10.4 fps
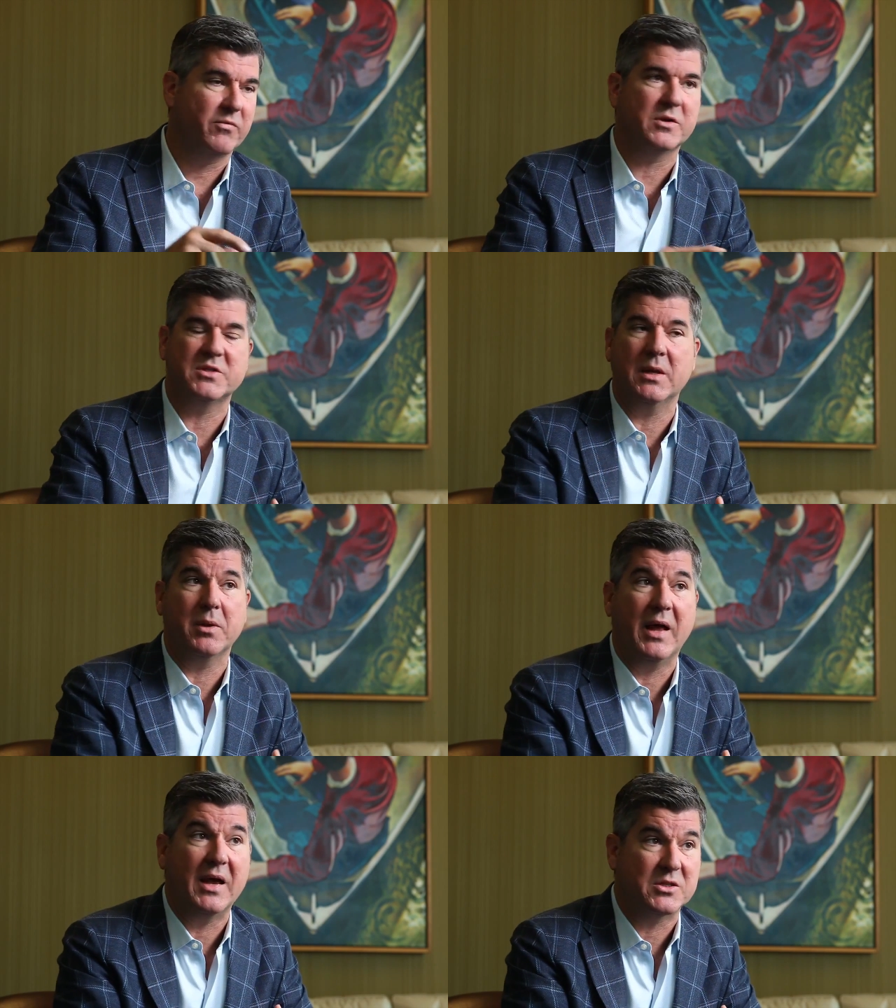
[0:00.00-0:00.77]
For
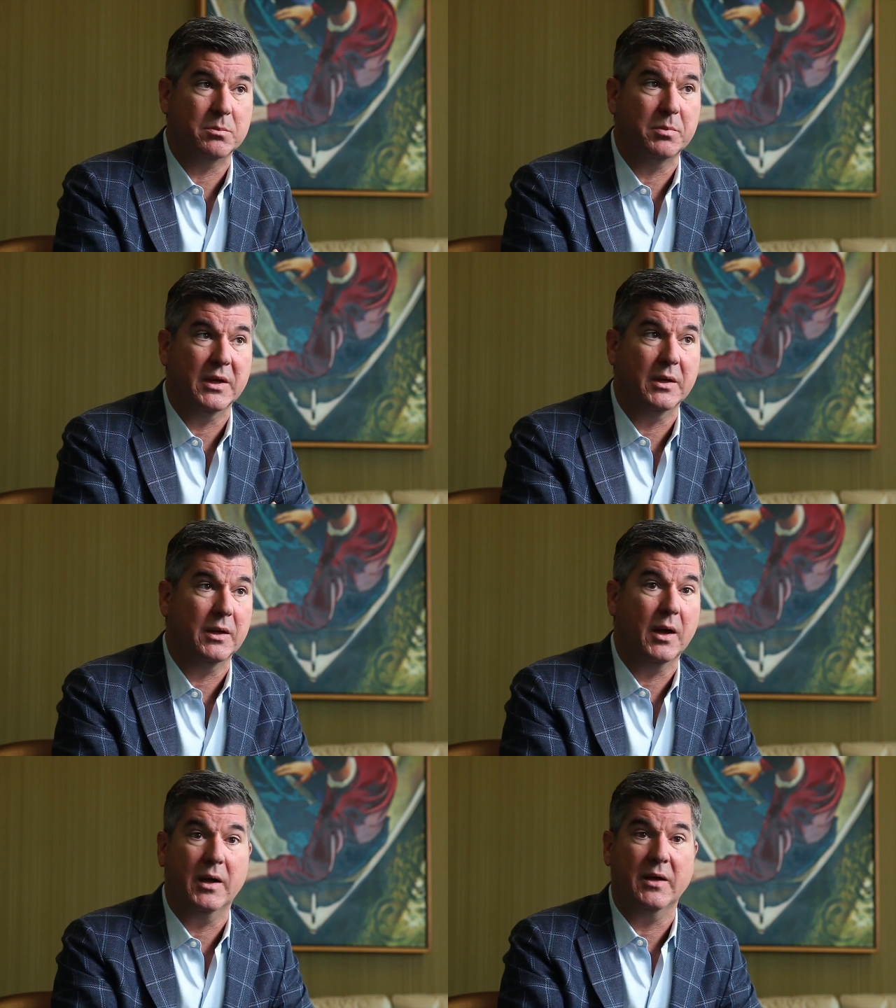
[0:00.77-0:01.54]
example, hasn't
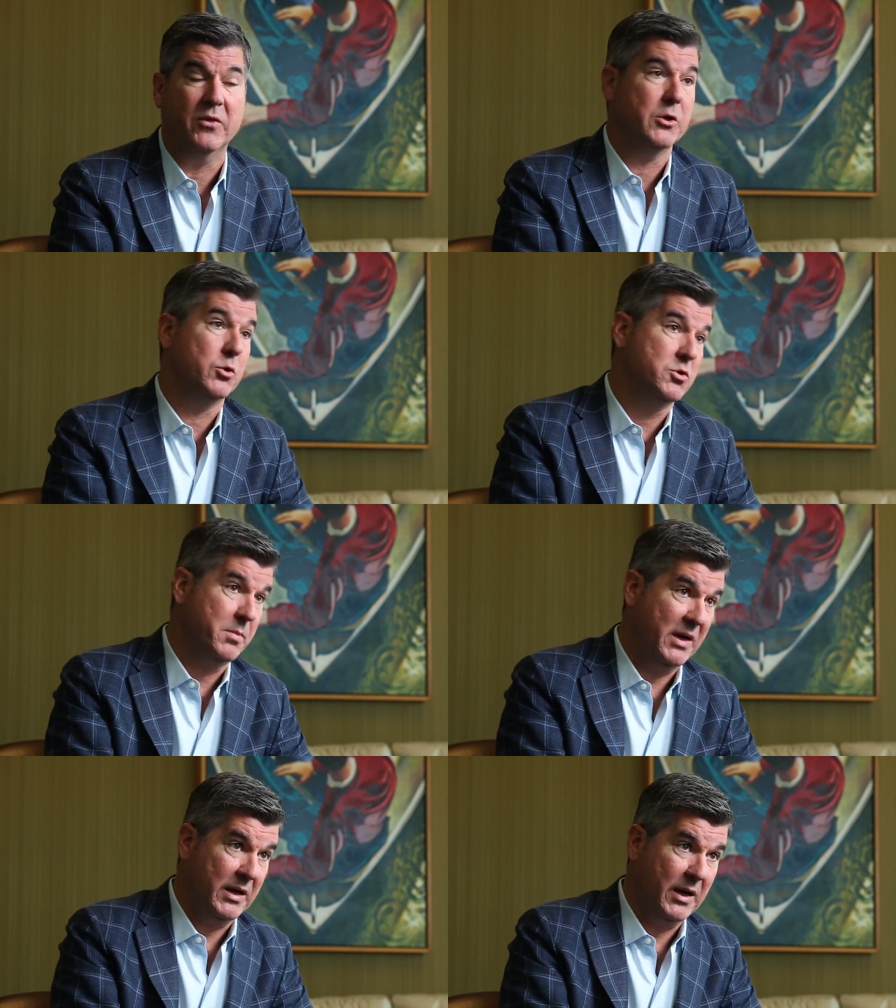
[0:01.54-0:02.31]
been in the
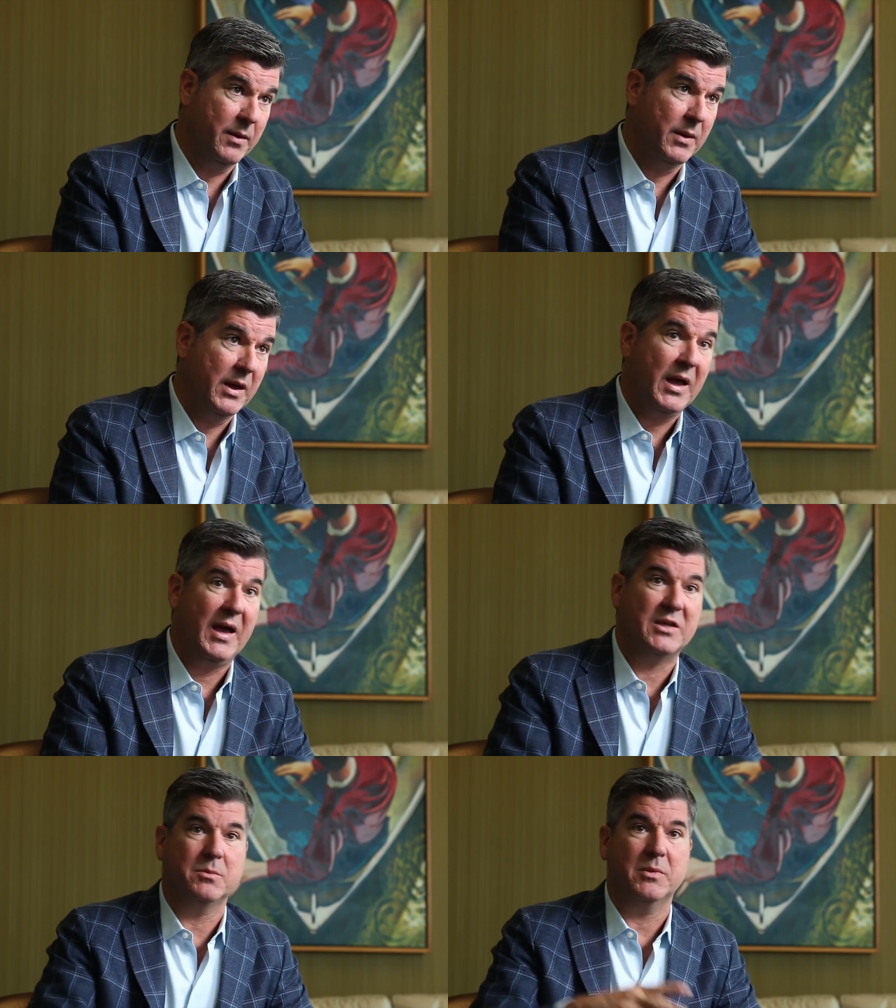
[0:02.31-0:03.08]
news media,
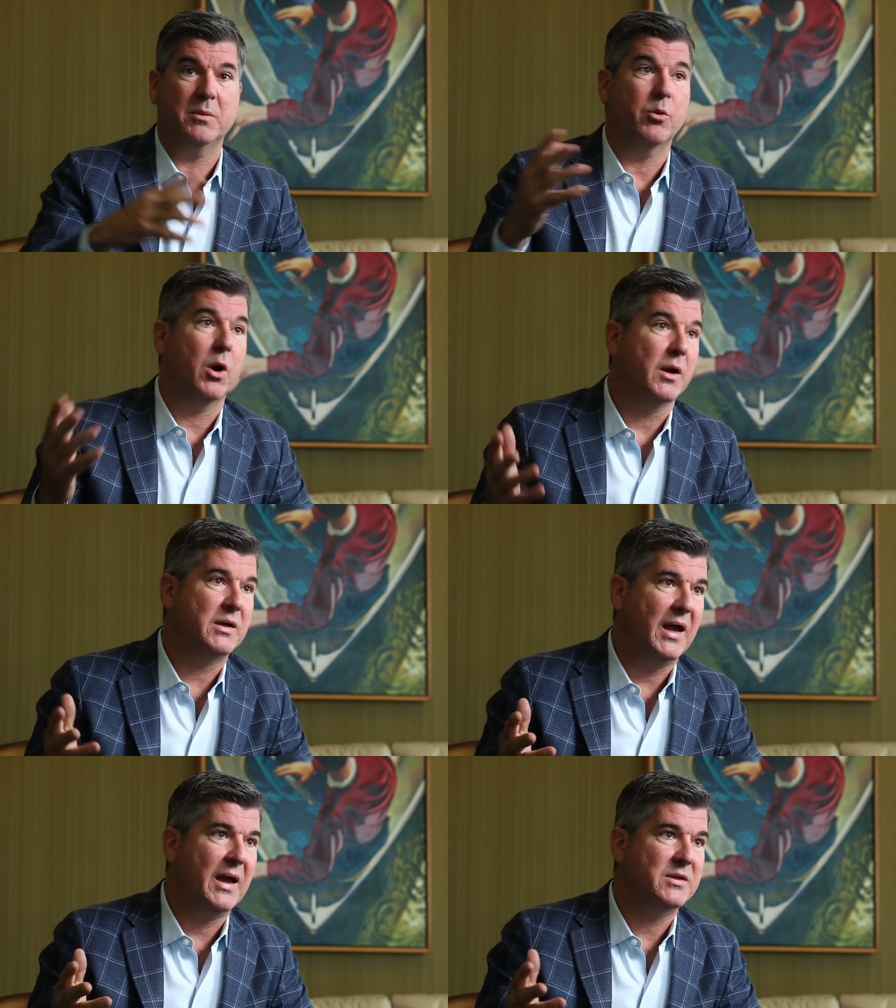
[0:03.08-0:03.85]
hasn't been
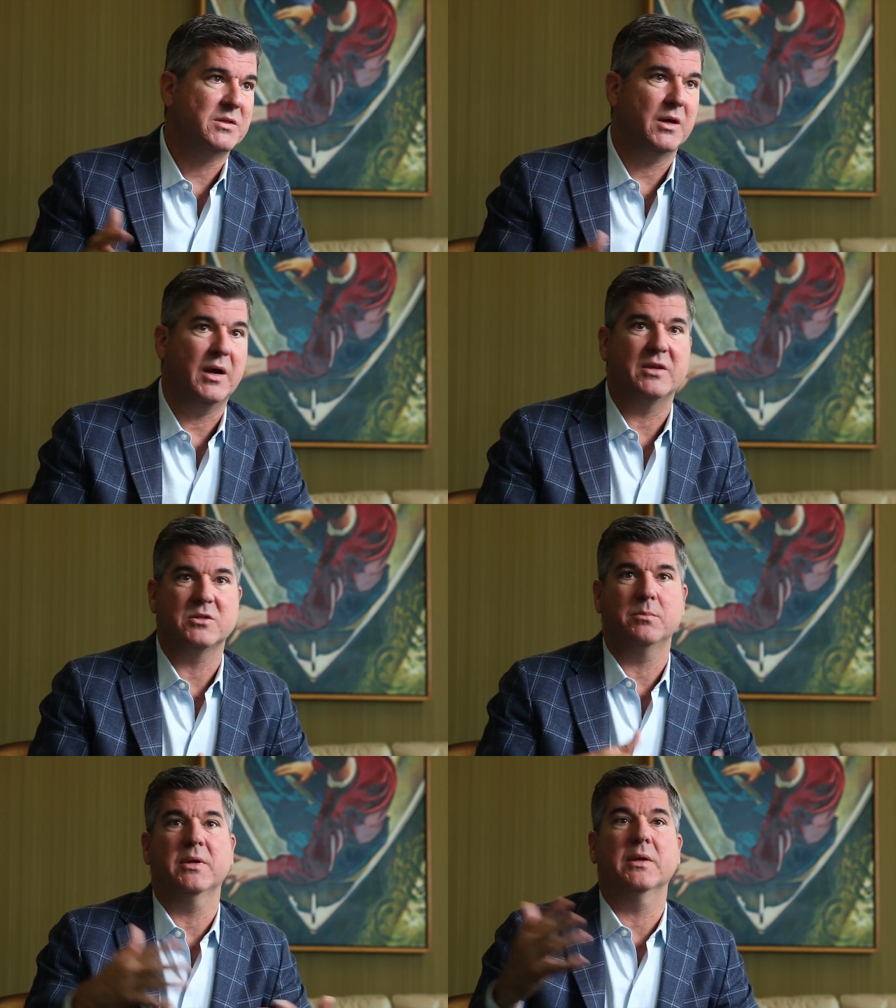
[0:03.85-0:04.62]
broadcast,
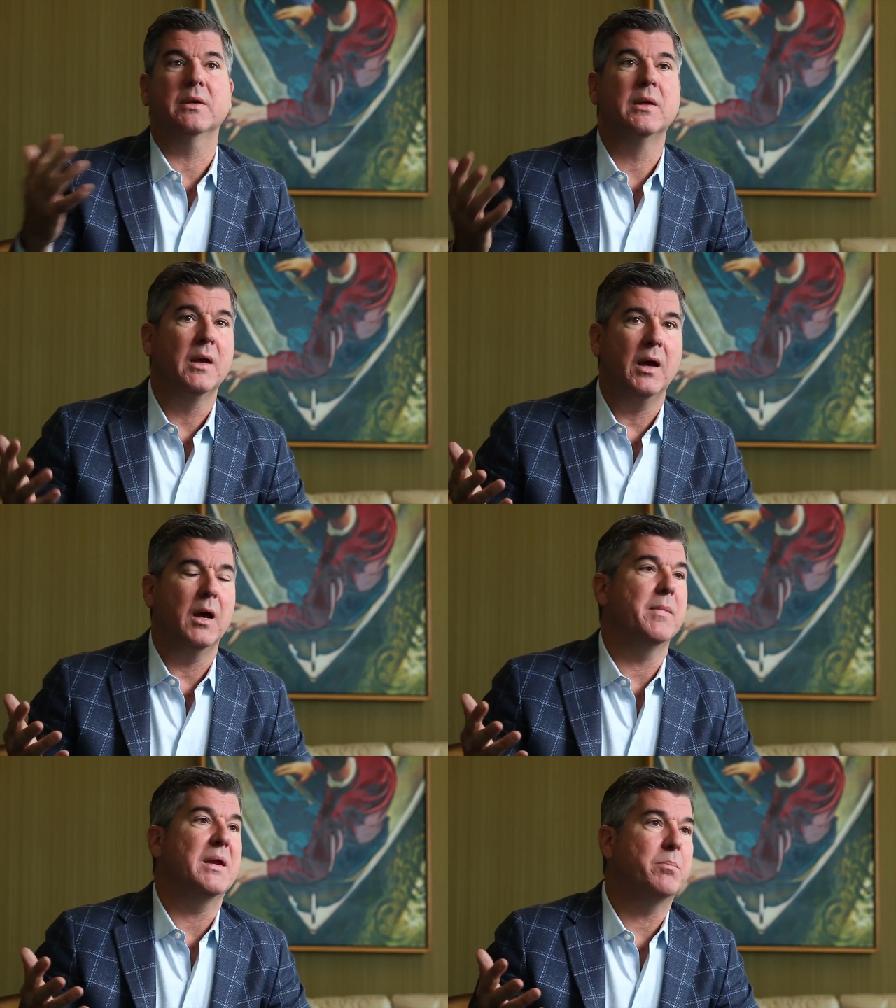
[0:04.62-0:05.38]
hasn't been
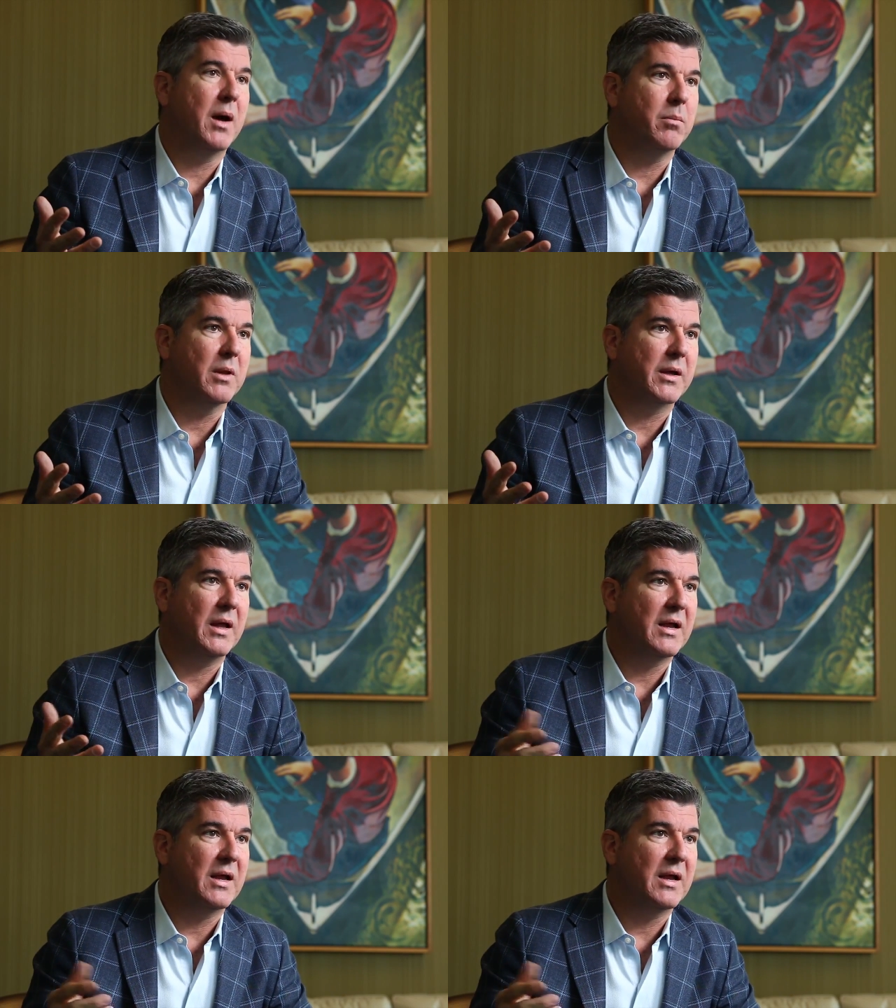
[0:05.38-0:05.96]
made public.